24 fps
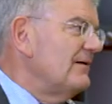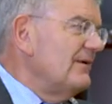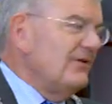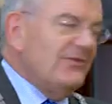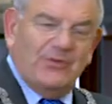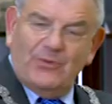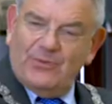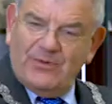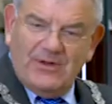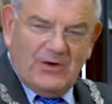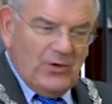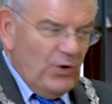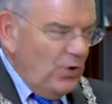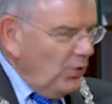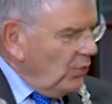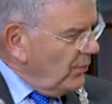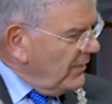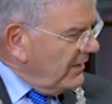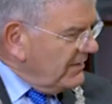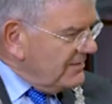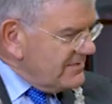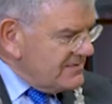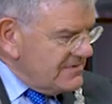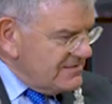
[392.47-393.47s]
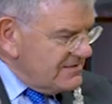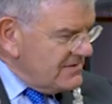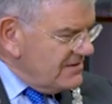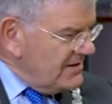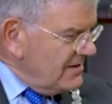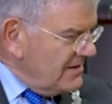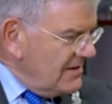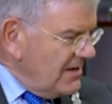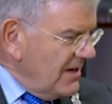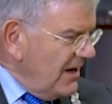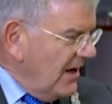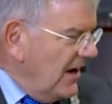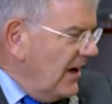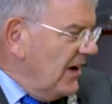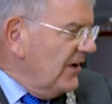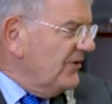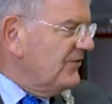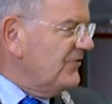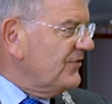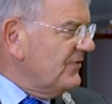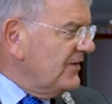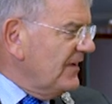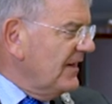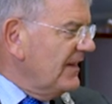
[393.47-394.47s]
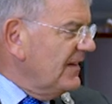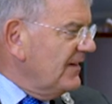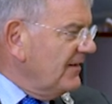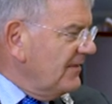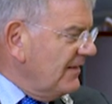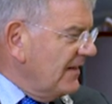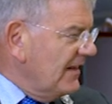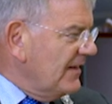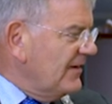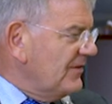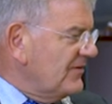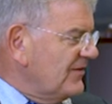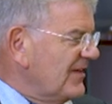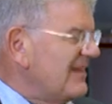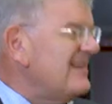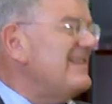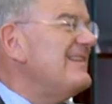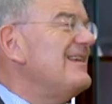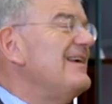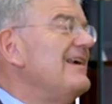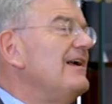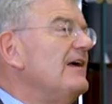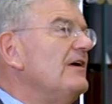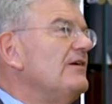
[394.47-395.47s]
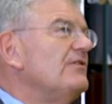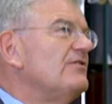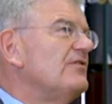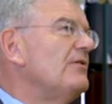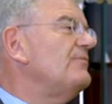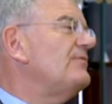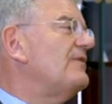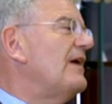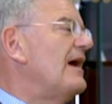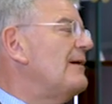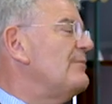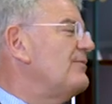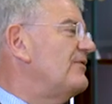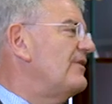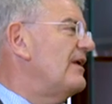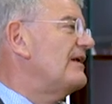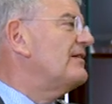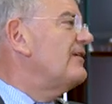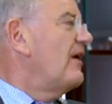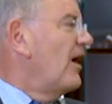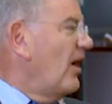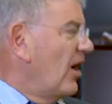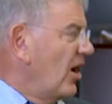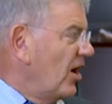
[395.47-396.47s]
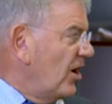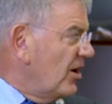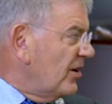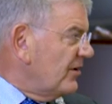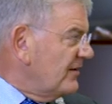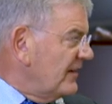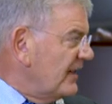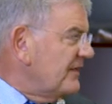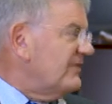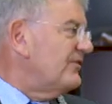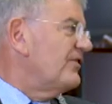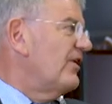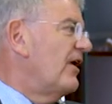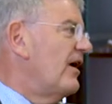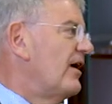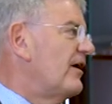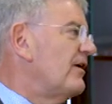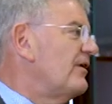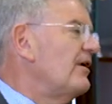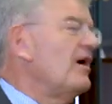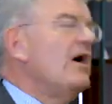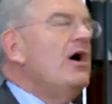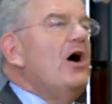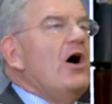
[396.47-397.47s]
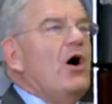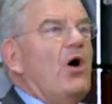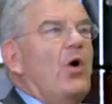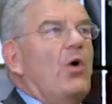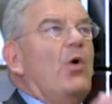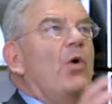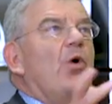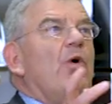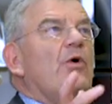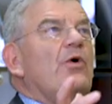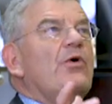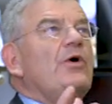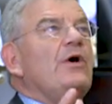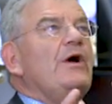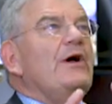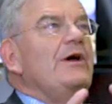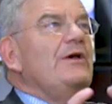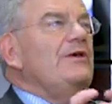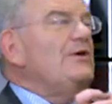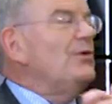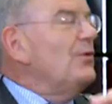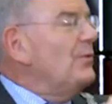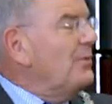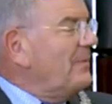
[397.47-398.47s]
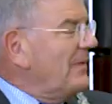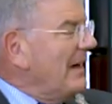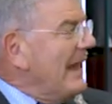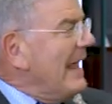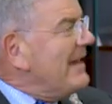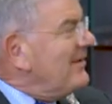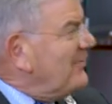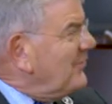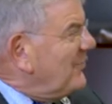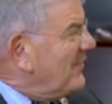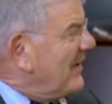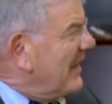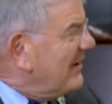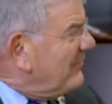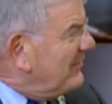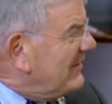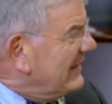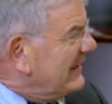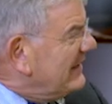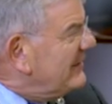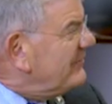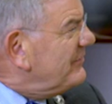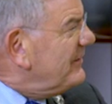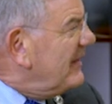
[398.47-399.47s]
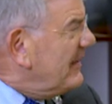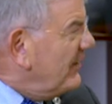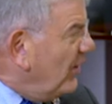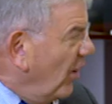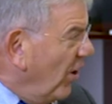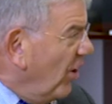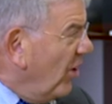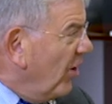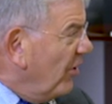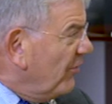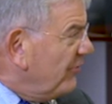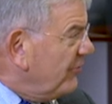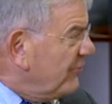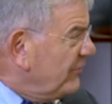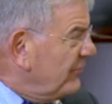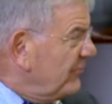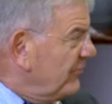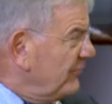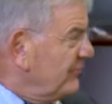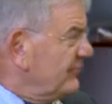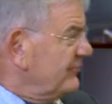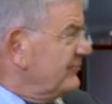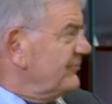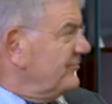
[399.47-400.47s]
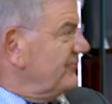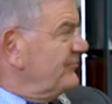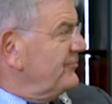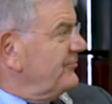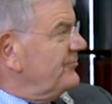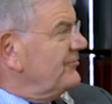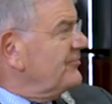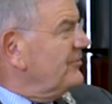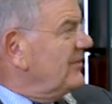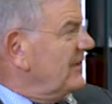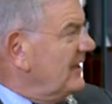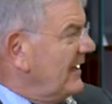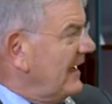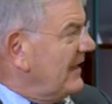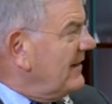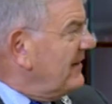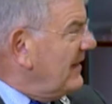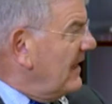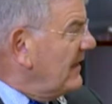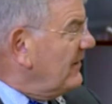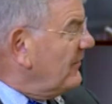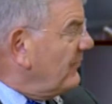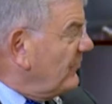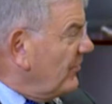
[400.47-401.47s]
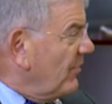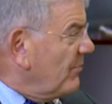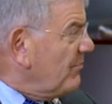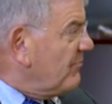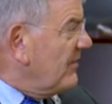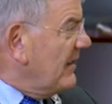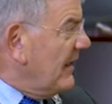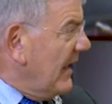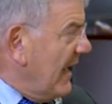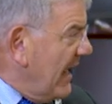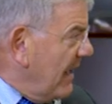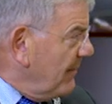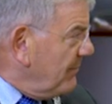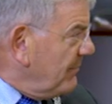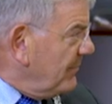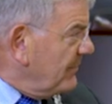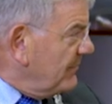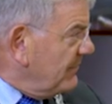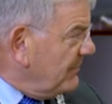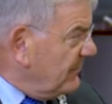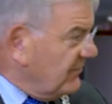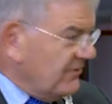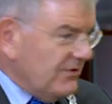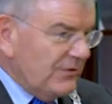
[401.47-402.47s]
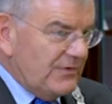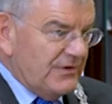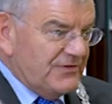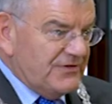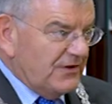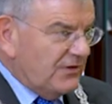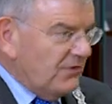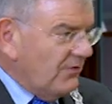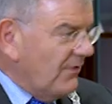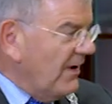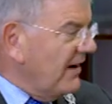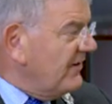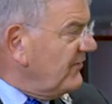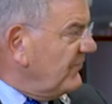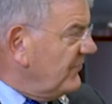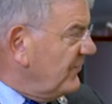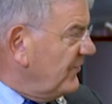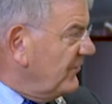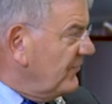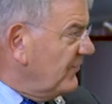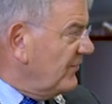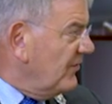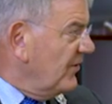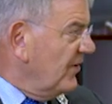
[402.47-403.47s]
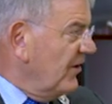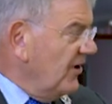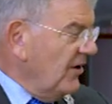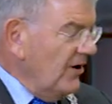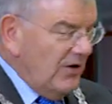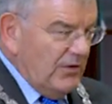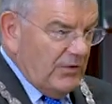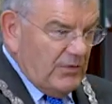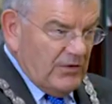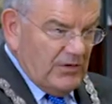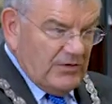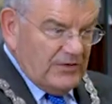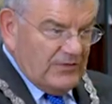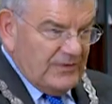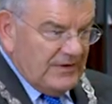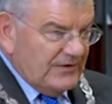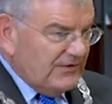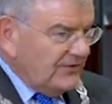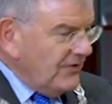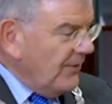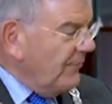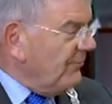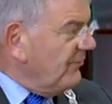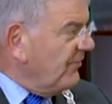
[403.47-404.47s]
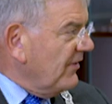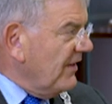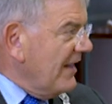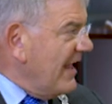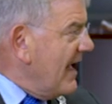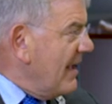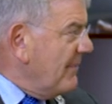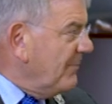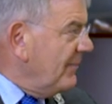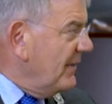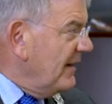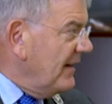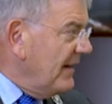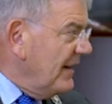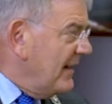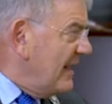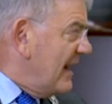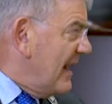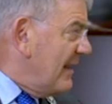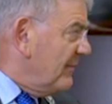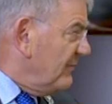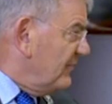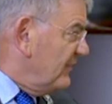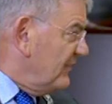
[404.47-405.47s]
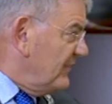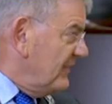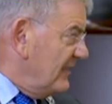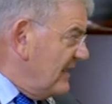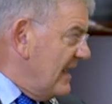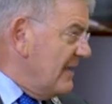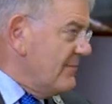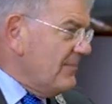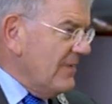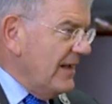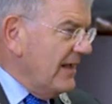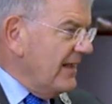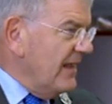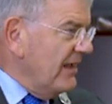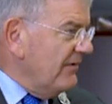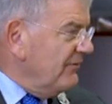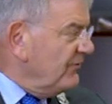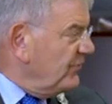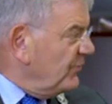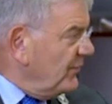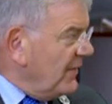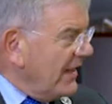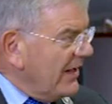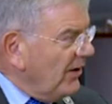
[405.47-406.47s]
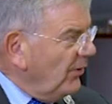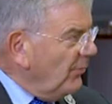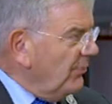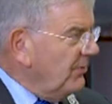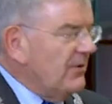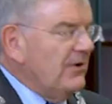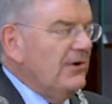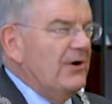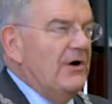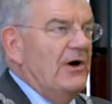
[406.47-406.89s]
So they're always asking things, and sometimes that's hard. Or you plan to have an evening off, and then something happens. There is a crisis, or there is something happening in Amsterdam, I have to help.